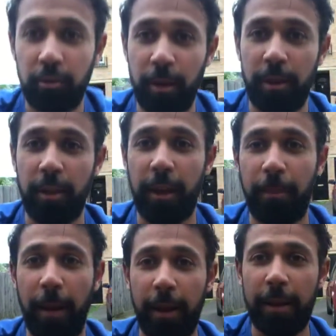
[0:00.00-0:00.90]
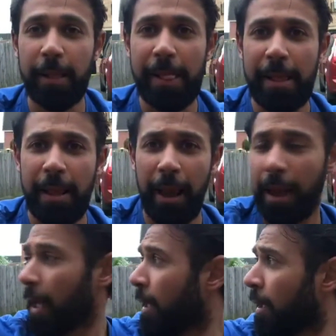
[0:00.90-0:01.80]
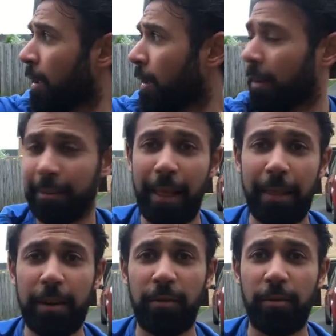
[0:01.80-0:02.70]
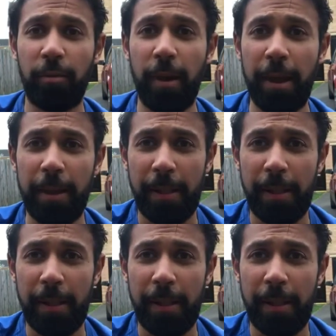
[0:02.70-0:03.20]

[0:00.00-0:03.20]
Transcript: want you to think about it in a slightly different way.